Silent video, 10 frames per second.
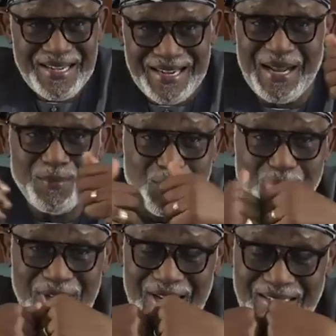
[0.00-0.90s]
and I'm
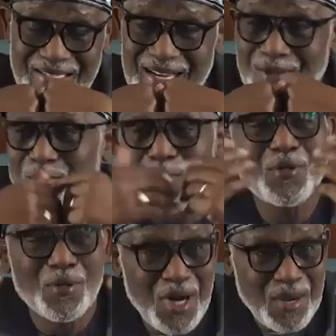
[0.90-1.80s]
sure that uh, he will
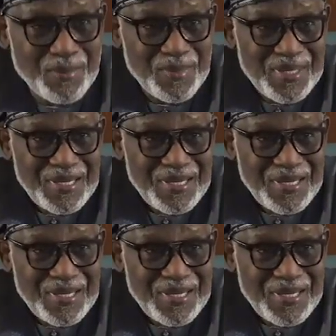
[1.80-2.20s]
want to come.